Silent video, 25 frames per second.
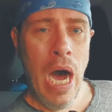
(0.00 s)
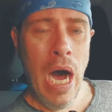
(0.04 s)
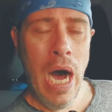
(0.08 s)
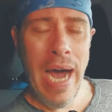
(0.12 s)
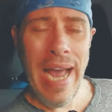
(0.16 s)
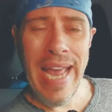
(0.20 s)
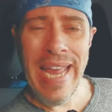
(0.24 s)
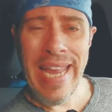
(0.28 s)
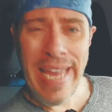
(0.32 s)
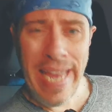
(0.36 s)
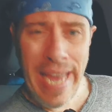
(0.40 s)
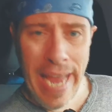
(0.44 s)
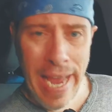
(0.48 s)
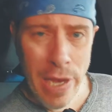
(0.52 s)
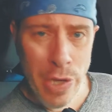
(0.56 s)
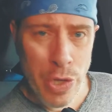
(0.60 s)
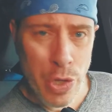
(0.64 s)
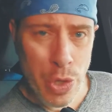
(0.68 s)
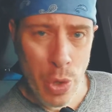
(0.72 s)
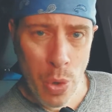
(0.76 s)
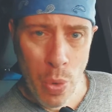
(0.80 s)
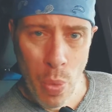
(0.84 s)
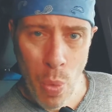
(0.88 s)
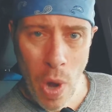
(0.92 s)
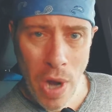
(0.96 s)
In case
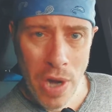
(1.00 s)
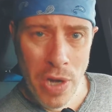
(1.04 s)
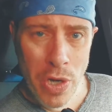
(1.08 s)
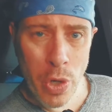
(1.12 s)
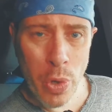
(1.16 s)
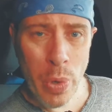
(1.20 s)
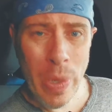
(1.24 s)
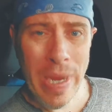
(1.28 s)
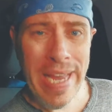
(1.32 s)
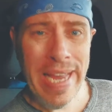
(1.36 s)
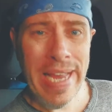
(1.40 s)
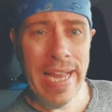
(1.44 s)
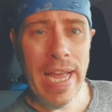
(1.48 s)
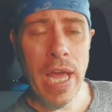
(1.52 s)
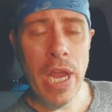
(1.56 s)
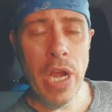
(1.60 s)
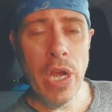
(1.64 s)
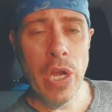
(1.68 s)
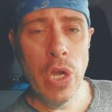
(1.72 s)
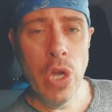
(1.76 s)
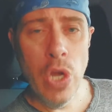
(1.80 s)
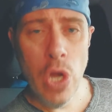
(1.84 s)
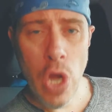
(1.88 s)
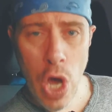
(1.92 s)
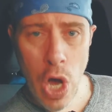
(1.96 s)
you're wondering,
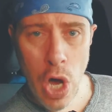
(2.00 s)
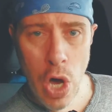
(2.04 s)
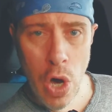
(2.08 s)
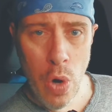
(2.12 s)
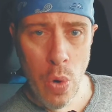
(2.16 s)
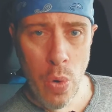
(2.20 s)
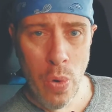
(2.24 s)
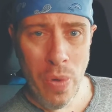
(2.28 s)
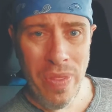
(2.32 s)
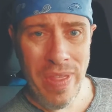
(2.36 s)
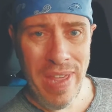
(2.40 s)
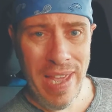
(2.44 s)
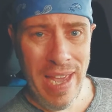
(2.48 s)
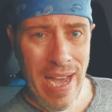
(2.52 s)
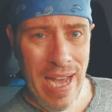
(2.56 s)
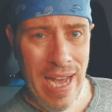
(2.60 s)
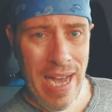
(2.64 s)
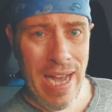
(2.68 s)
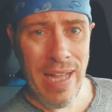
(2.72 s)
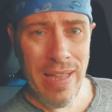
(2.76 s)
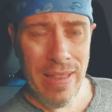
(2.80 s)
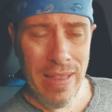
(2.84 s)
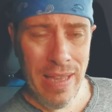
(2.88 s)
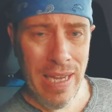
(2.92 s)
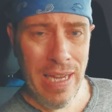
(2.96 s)
no, the
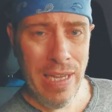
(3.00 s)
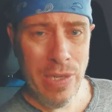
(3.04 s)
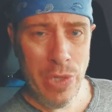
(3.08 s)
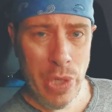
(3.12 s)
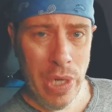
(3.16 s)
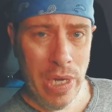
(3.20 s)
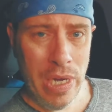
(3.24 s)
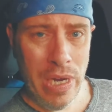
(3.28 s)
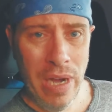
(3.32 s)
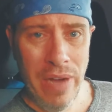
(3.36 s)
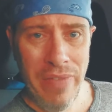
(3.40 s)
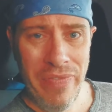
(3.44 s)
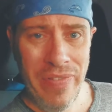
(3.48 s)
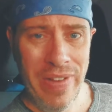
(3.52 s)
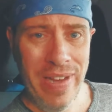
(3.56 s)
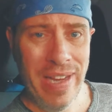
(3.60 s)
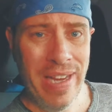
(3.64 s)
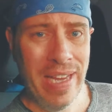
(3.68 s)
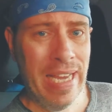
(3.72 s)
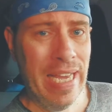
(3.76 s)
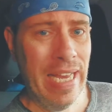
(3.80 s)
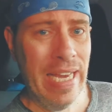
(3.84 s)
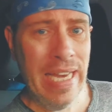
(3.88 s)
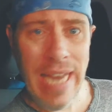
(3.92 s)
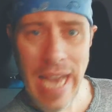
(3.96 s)
HotLogic oven
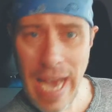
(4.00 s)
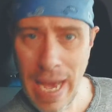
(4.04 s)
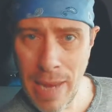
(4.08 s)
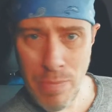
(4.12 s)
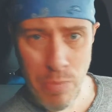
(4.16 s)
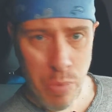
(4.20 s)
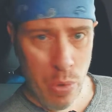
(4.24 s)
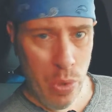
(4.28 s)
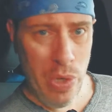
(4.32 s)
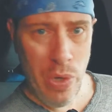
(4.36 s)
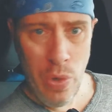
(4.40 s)
cannot boil